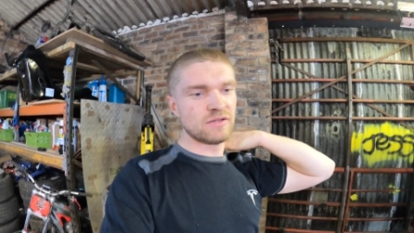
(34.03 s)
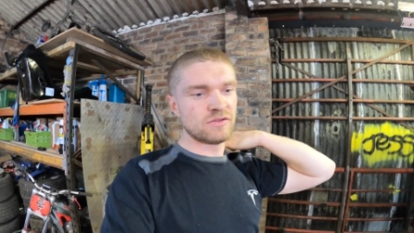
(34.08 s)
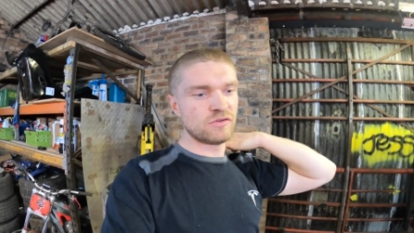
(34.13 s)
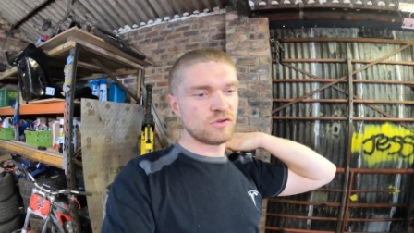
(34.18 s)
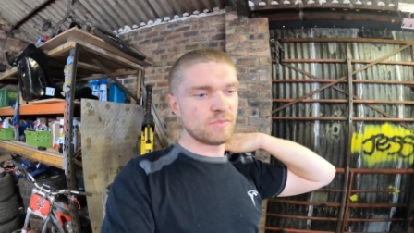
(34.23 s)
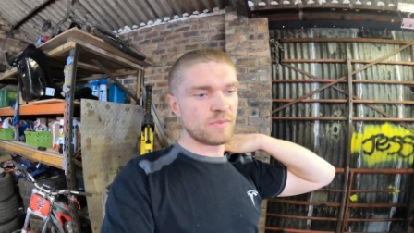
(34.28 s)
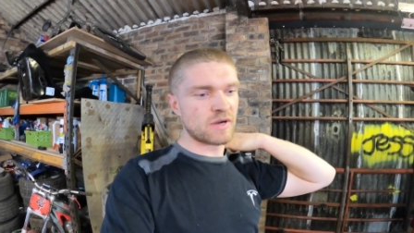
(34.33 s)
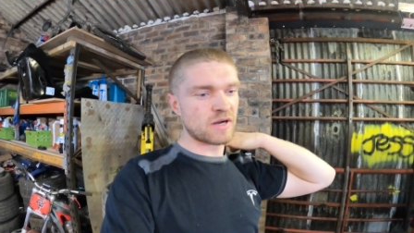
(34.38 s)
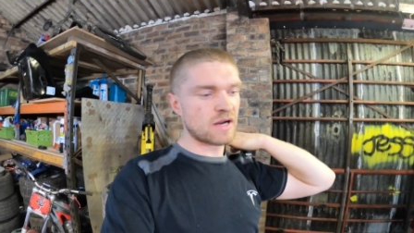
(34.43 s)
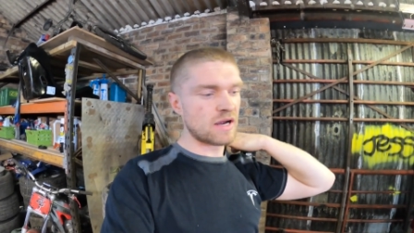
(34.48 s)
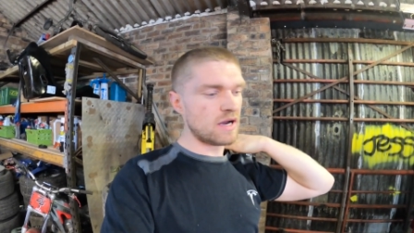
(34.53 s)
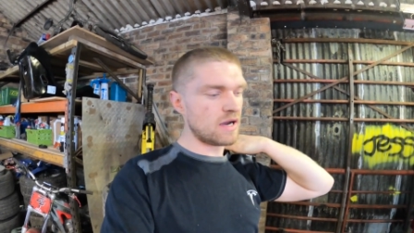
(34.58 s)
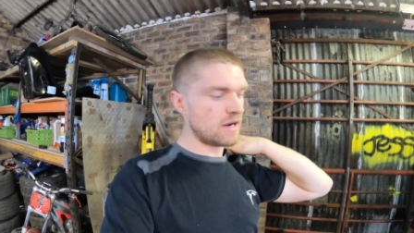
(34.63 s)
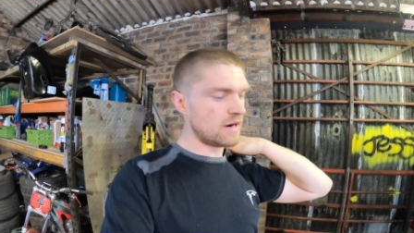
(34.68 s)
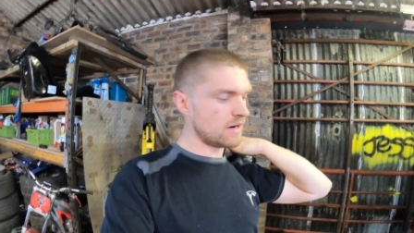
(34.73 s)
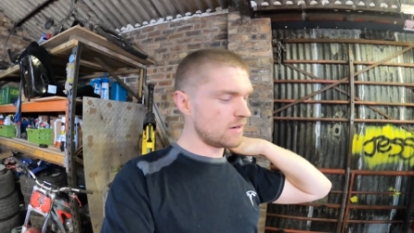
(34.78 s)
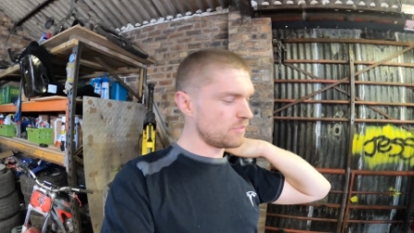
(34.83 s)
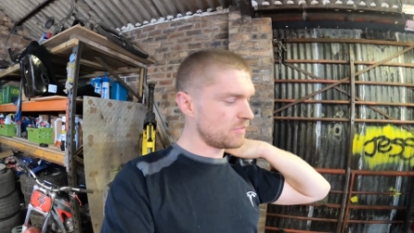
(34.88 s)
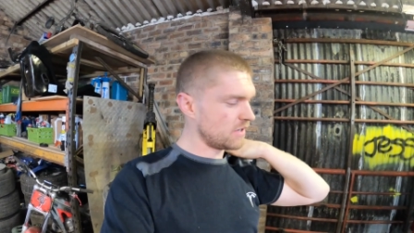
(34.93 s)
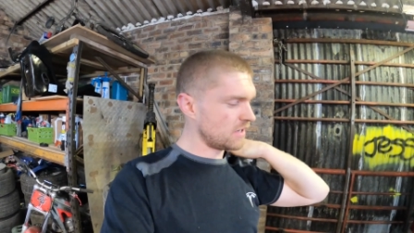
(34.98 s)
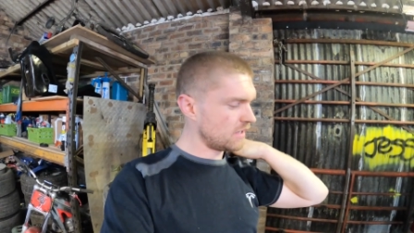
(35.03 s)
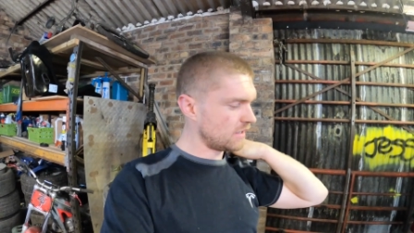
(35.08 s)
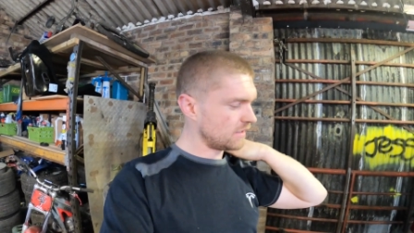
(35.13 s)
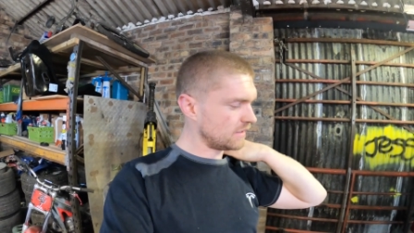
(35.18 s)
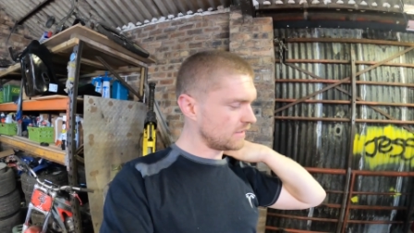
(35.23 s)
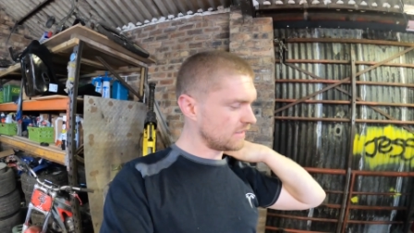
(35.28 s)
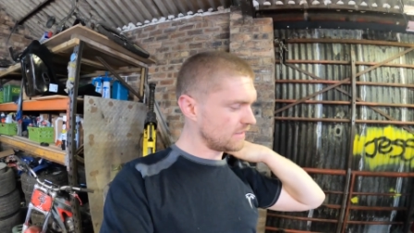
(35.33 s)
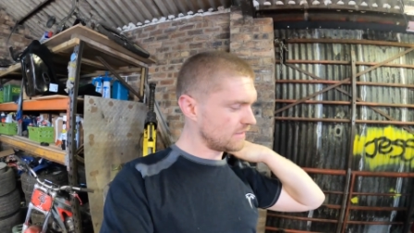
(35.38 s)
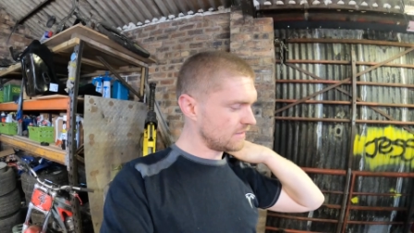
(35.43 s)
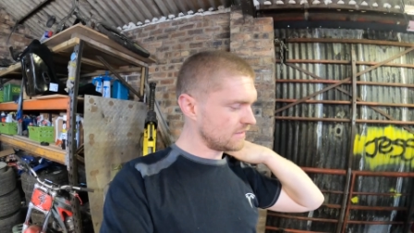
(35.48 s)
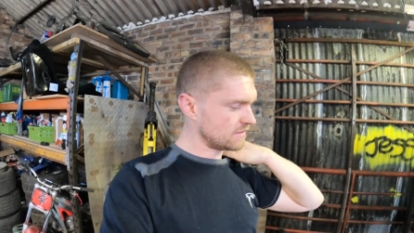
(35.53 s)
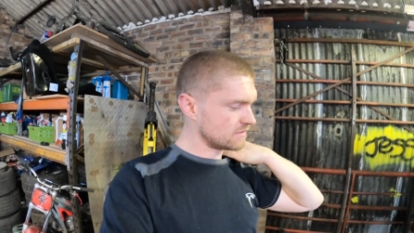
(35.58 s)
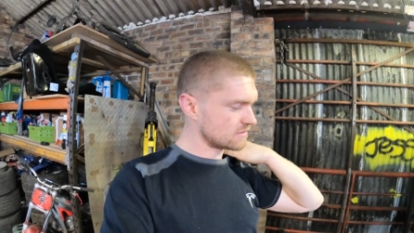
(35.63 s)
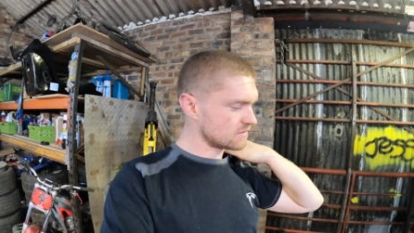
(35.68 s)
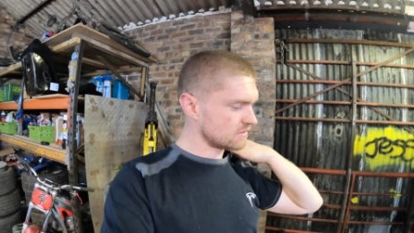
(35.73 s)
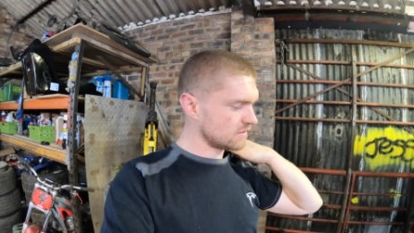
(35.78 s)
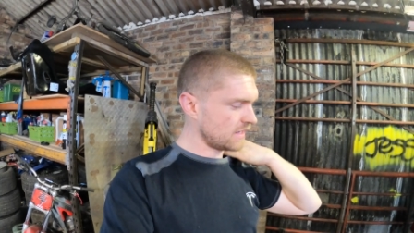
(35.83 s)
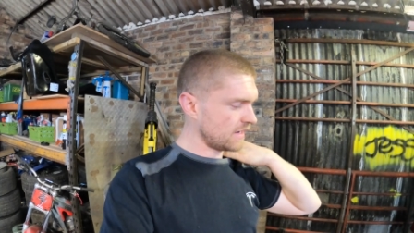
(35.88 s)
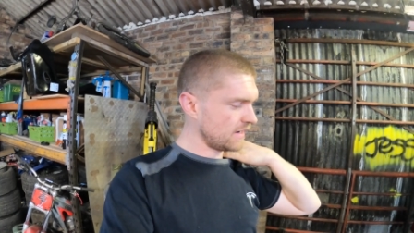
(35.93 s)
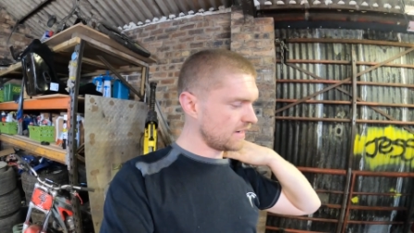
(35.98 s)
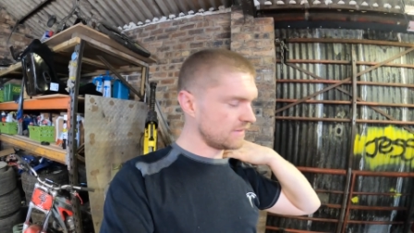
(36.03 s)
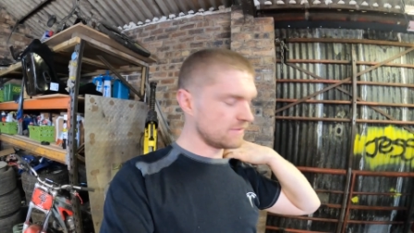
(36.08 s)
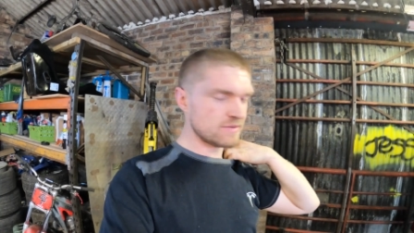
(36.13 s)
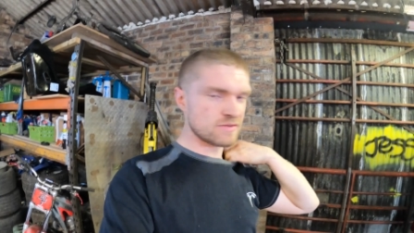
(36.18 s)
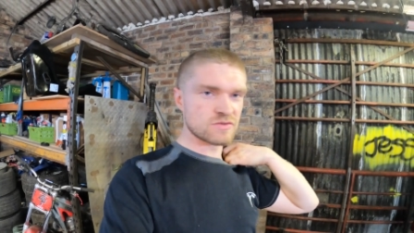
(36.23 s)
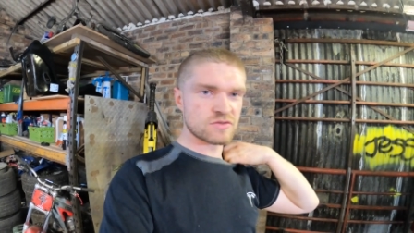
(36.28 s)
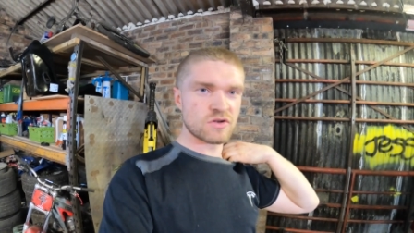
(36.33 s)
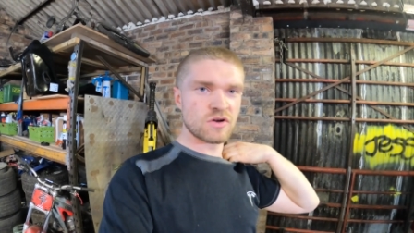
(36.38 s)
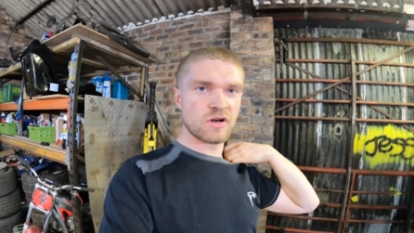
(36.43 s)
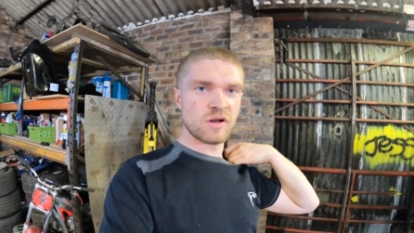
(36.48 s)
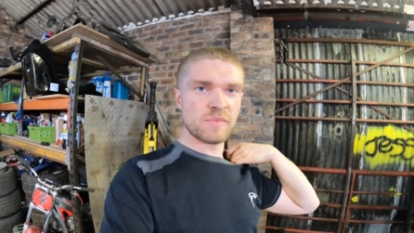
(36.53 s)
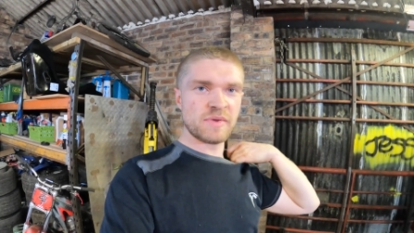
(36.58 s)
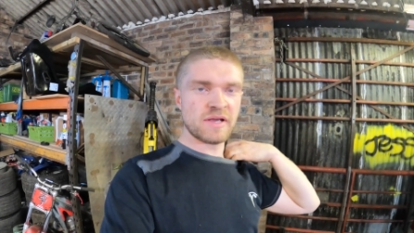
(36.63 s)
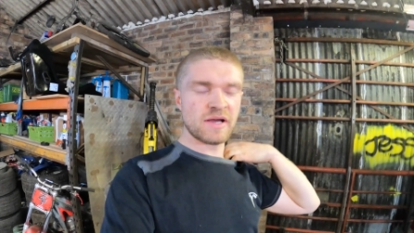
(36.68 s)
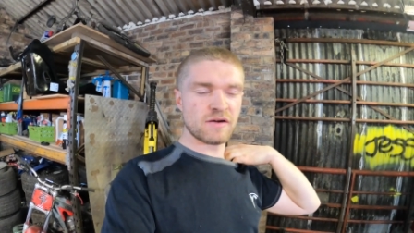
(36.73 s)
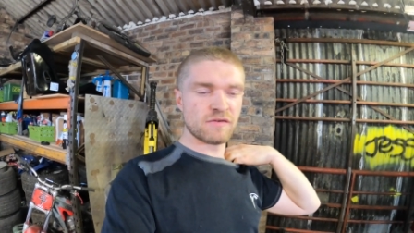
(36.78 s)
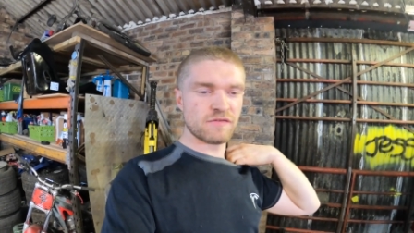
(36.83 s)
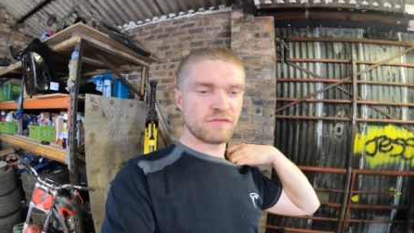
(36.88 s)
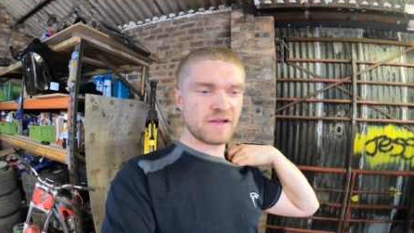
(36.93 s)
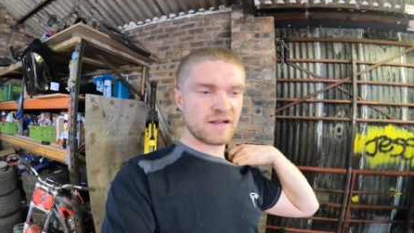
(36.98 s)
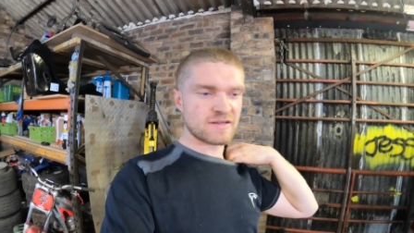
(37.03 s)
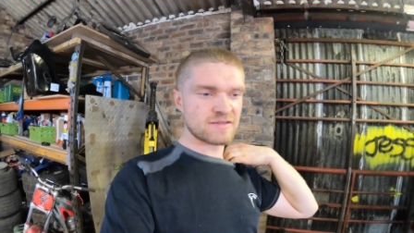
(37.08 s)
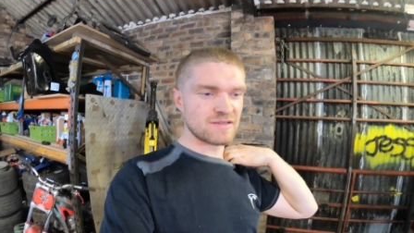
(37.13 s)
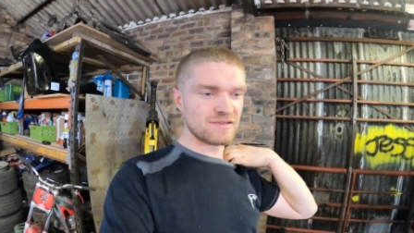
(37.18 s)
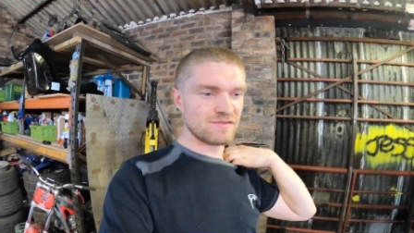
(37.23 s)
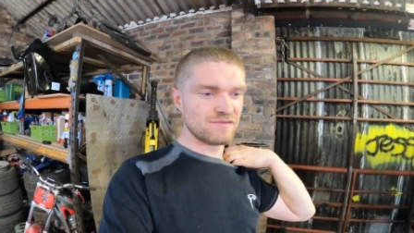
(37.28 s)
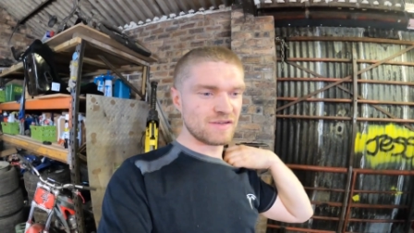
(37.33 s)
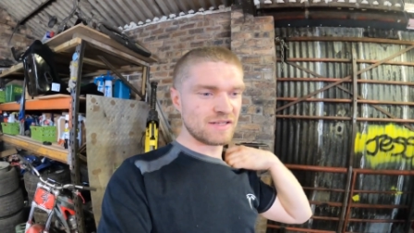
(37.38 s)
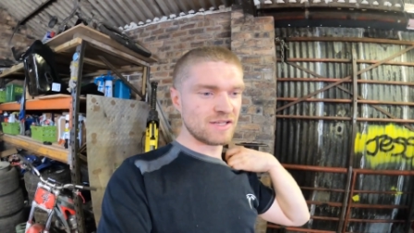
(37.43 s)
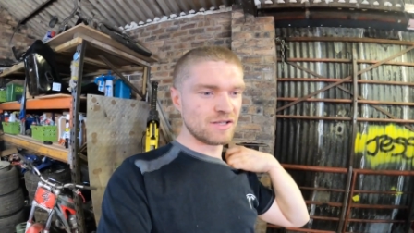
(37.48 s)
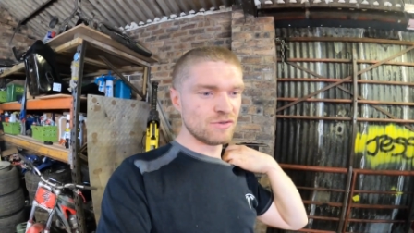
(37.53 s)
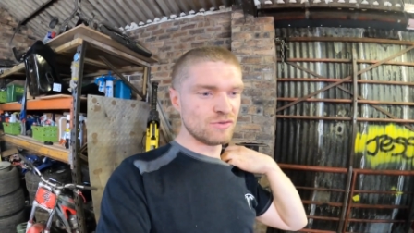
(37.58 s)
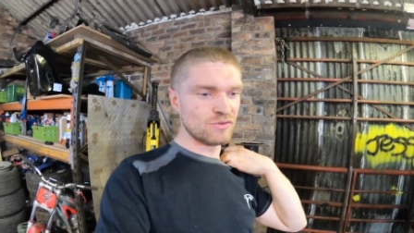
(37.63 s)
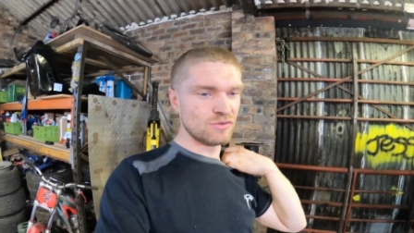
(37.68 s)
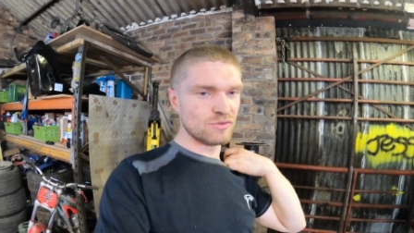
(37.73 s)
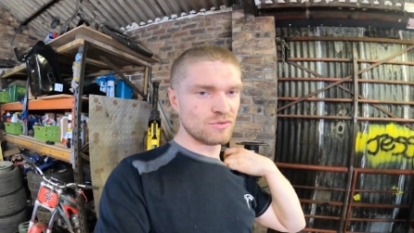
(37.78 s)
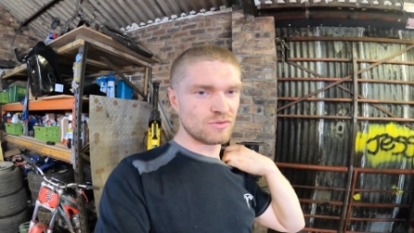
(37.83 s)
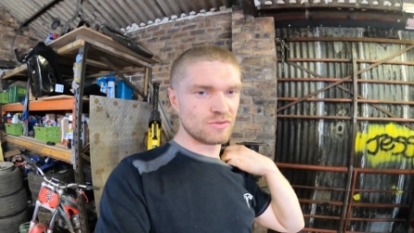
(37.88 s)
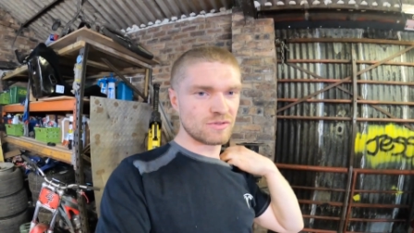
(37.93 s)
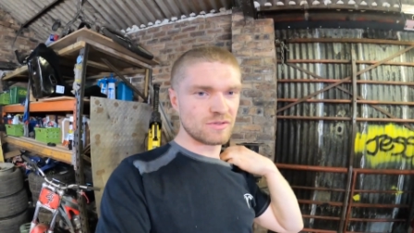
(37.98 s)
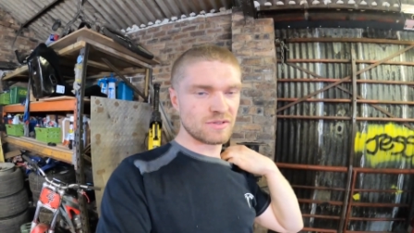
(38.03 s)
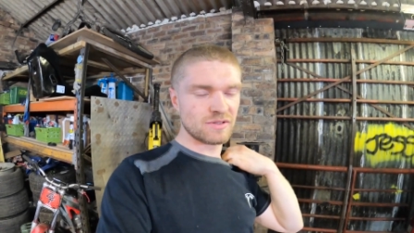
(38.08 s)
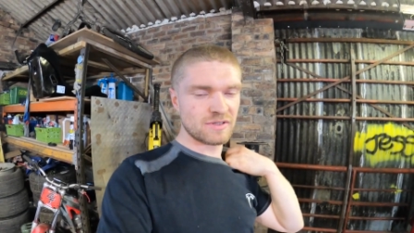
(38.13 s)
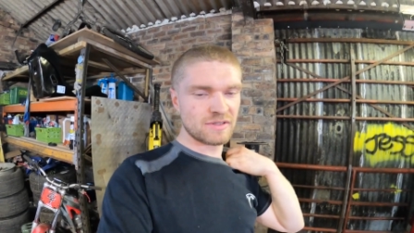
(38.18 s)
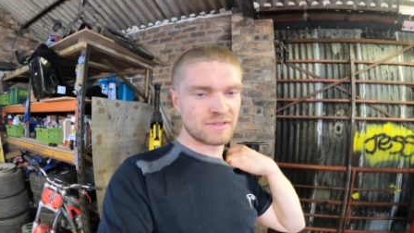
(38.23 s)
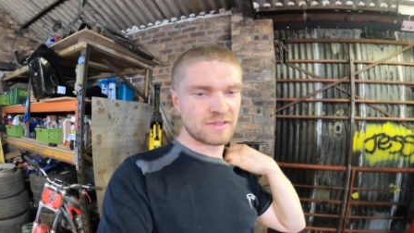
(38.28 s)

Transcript: to my car, but instead it's going to be a fixing video.